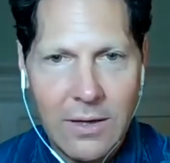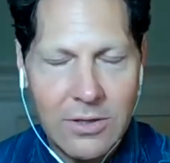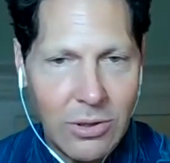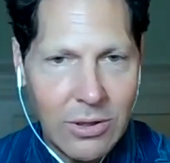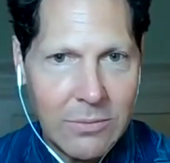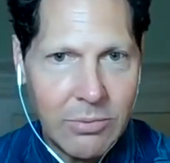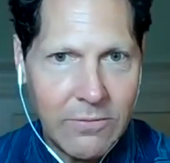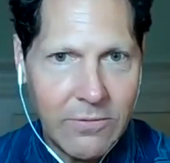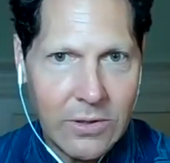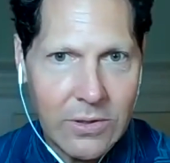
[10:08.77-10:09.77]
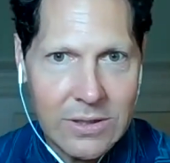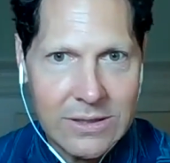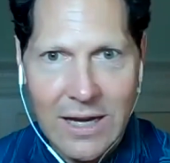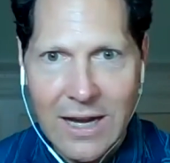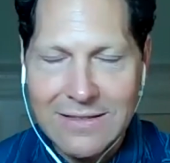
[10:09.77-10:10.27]
shrunken prefrontal
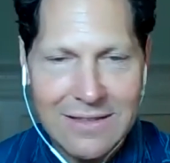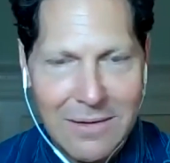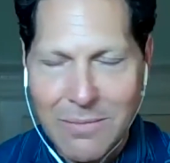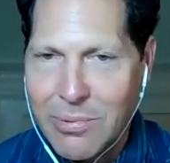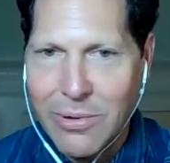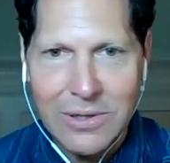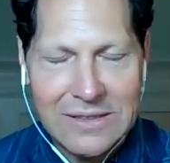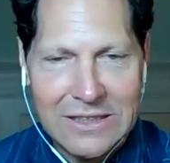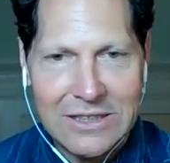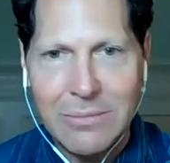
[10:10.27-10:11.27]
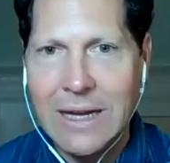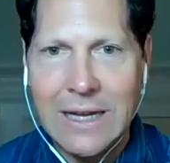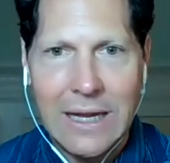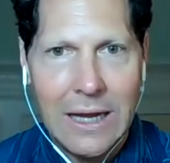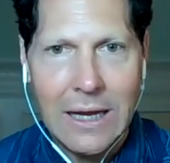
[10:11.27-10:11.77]
cortex and poor decision
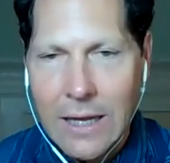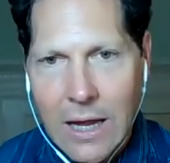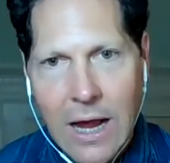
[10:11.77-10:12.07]
making,